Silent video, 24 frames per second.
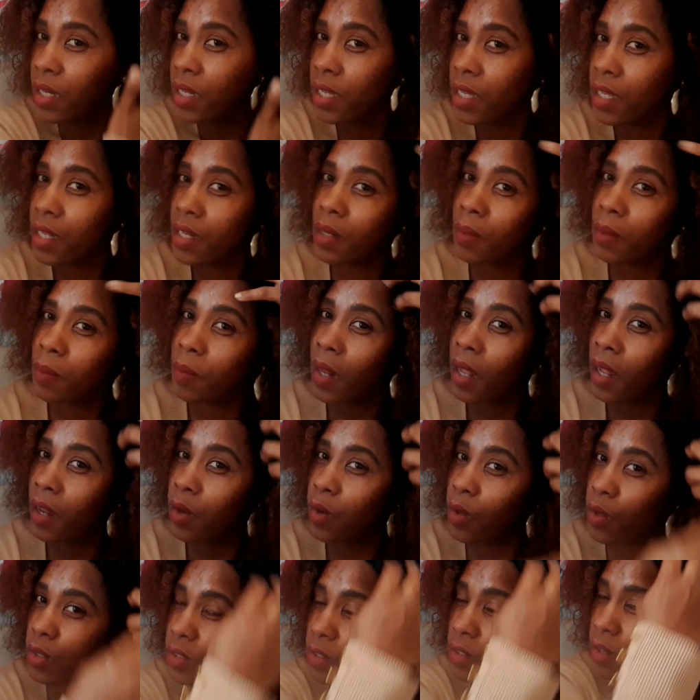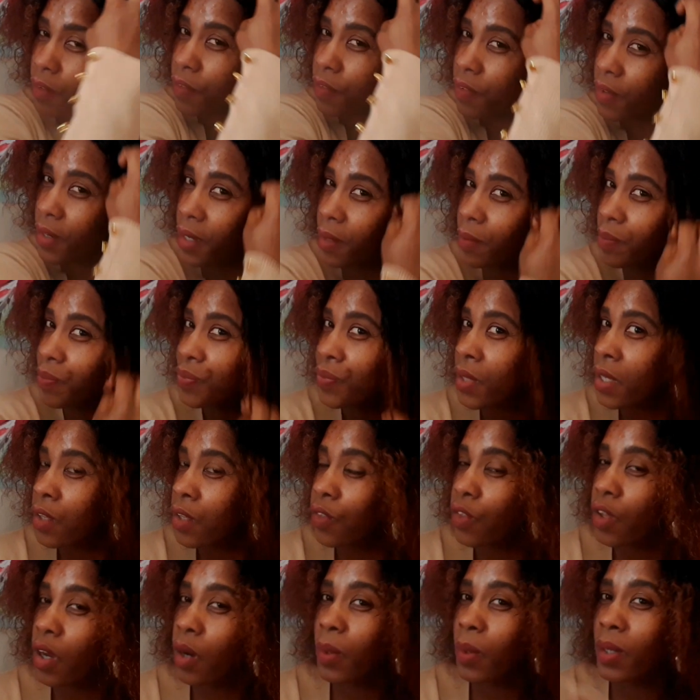need a lot of
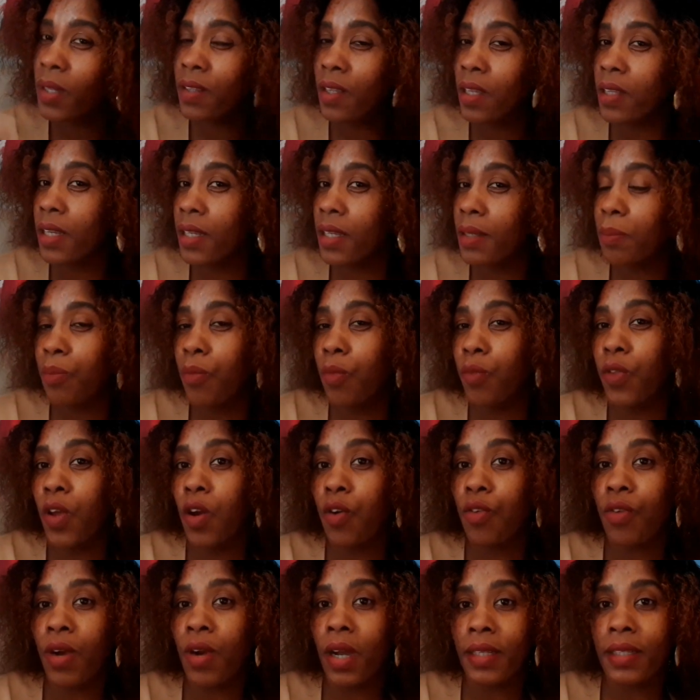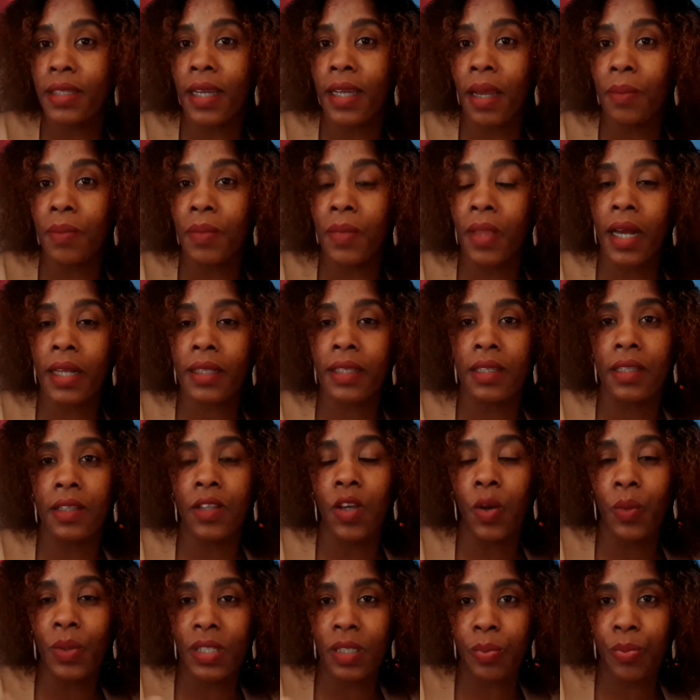now is not the right time, that
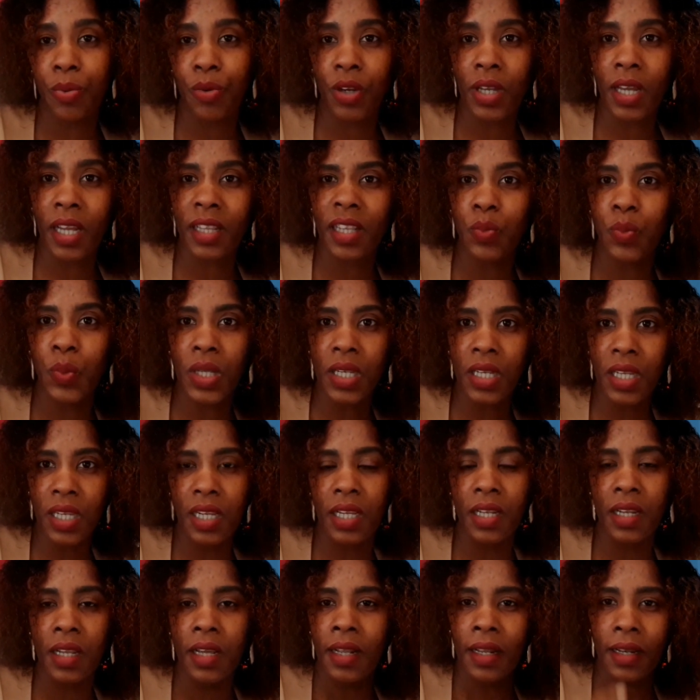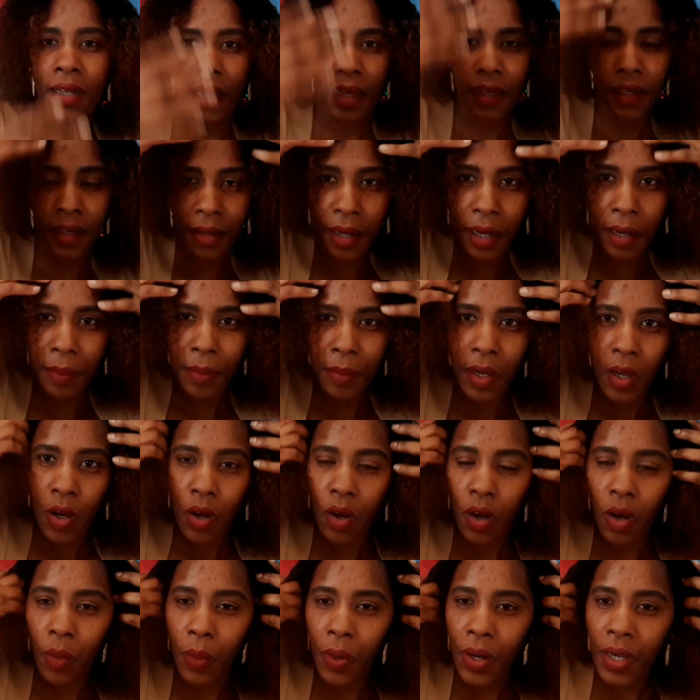now is spring, and then we need like
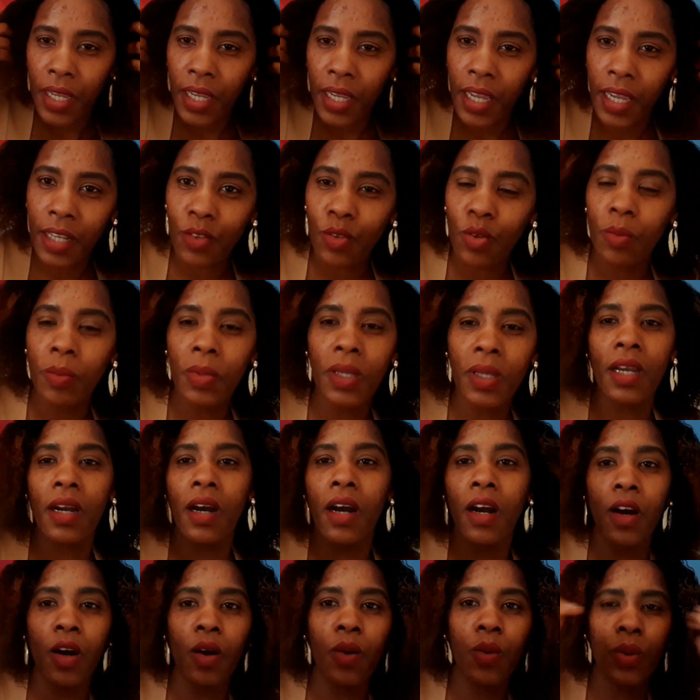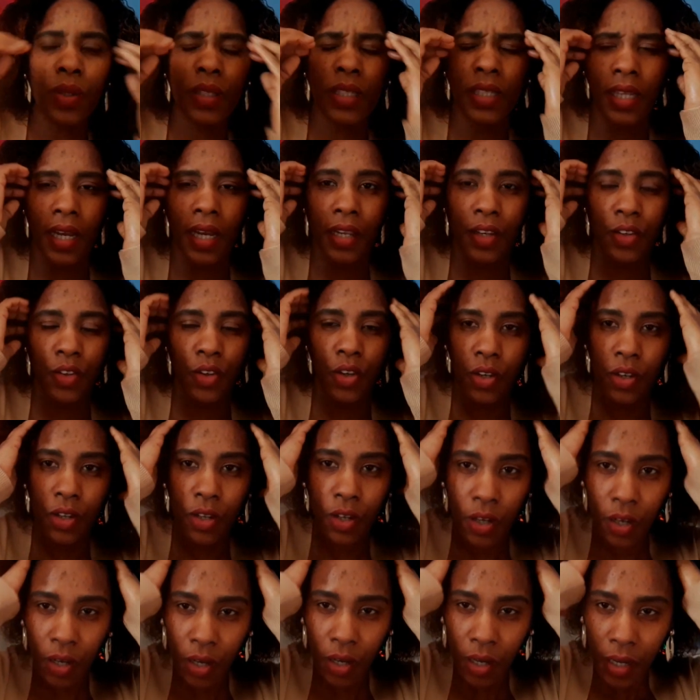our hair to be out and, you
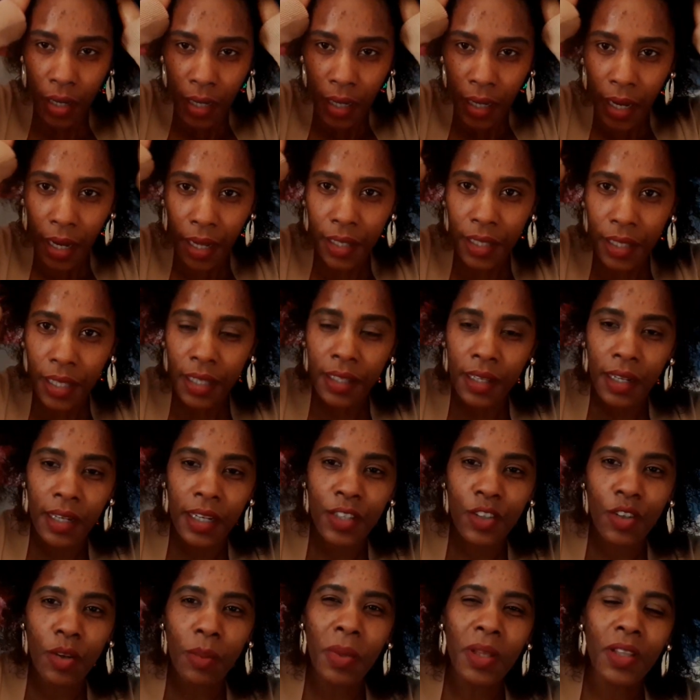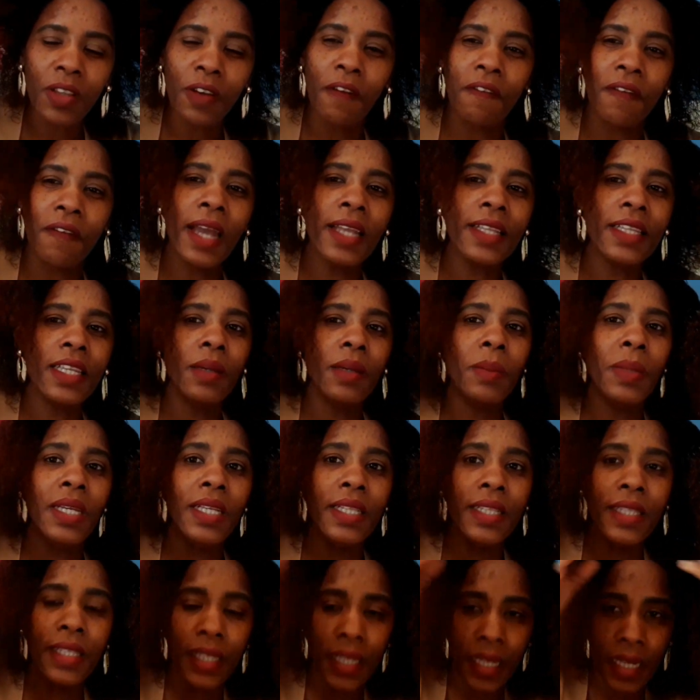know, and get a little bit of
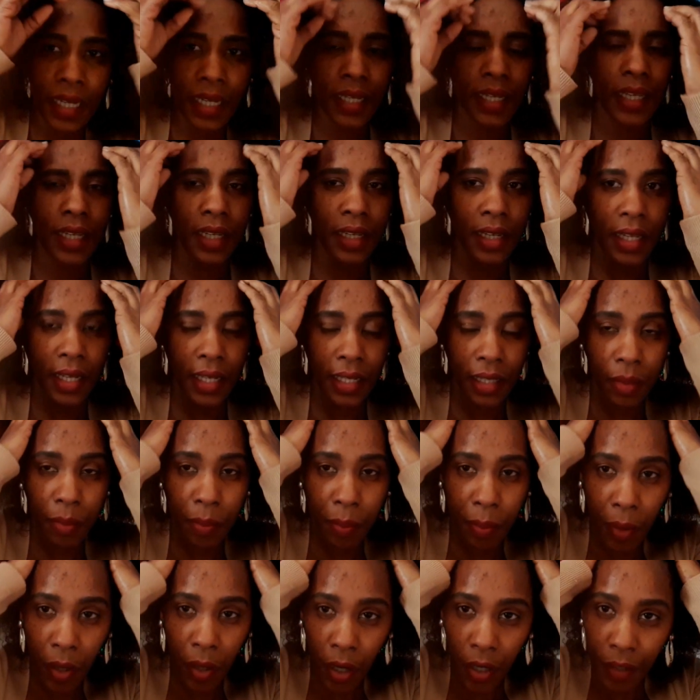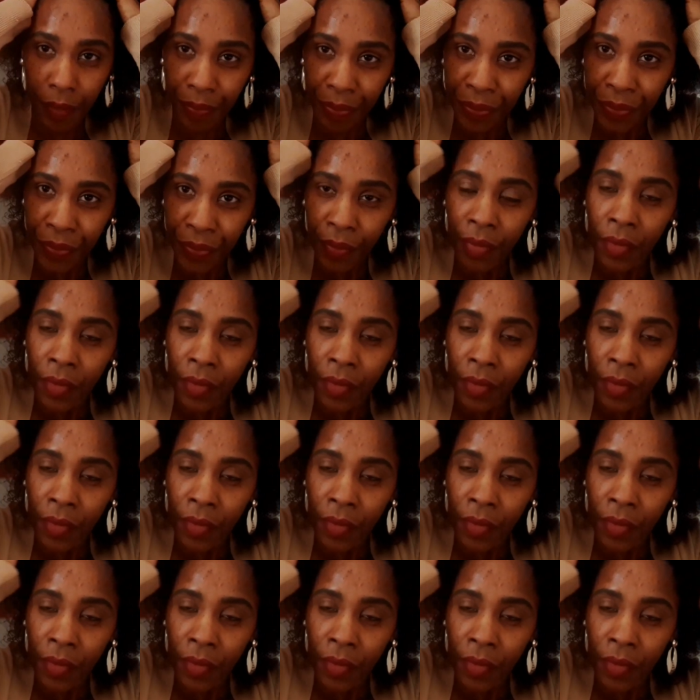vitamin D in it. But